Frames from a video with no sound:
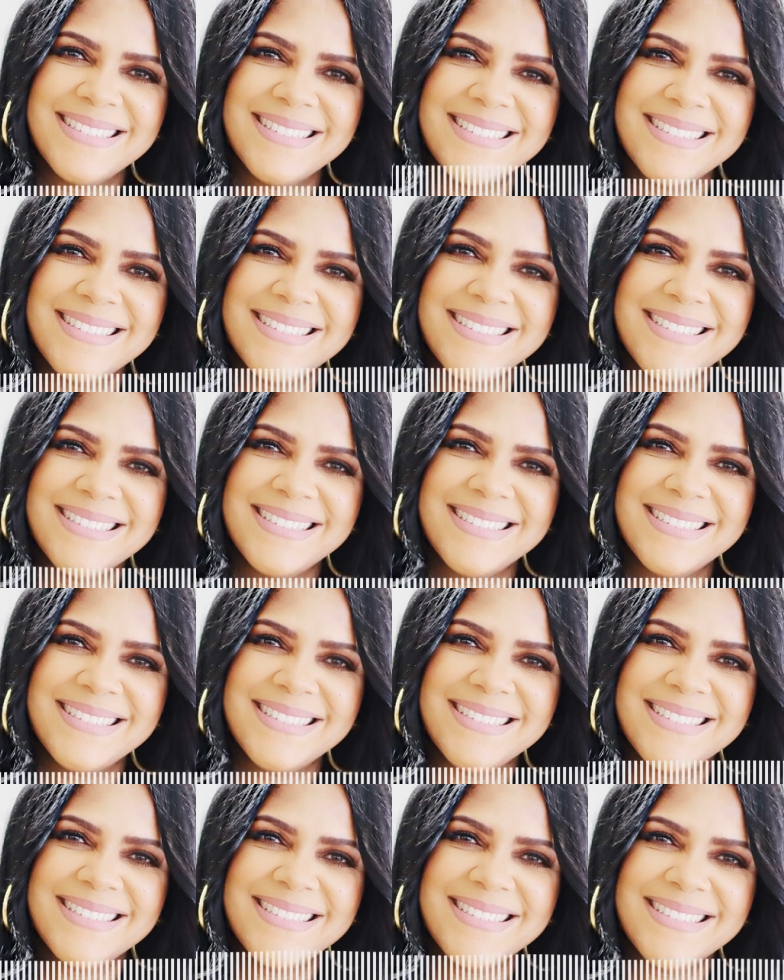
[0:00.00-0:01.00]
and like,
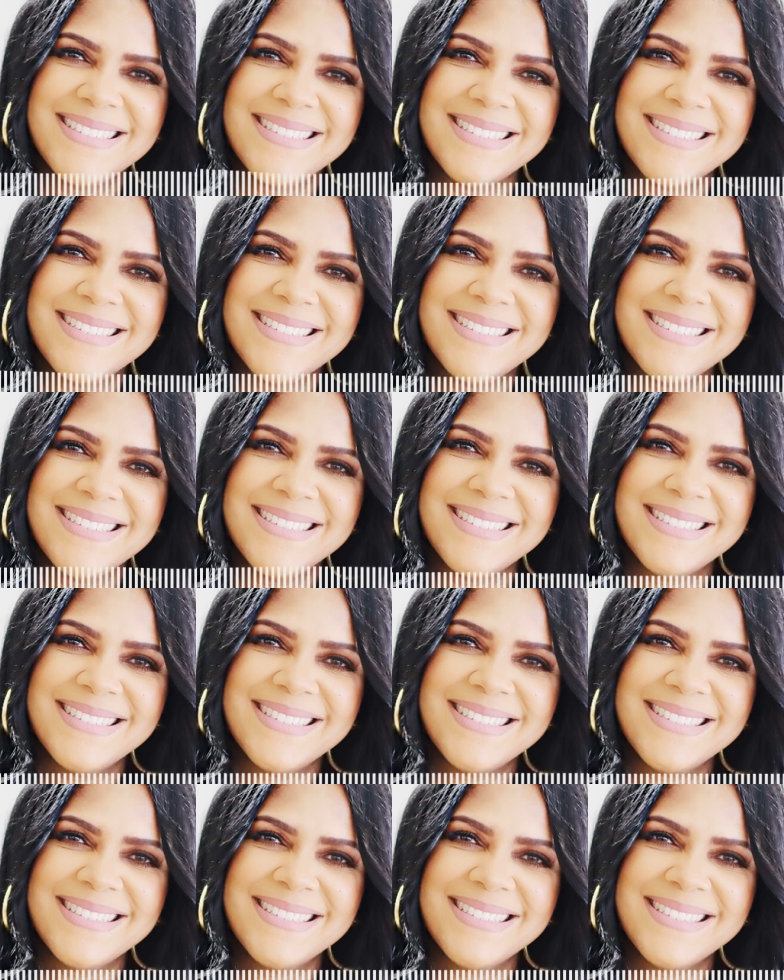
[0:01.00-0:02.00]
what if I lose it
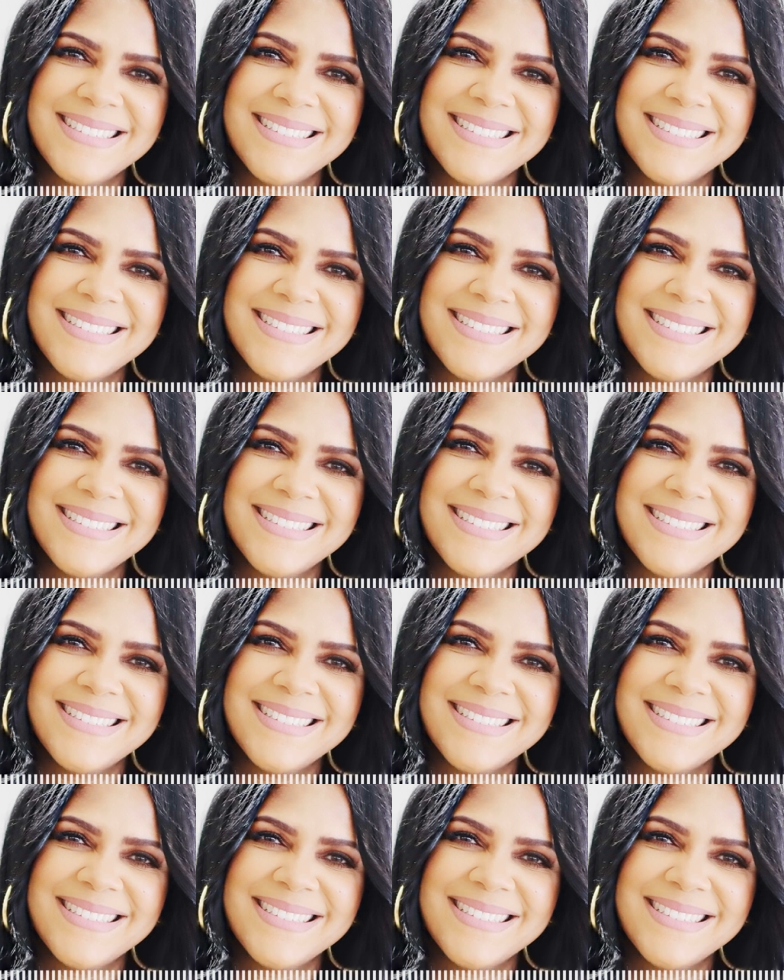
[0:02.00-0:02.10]
all?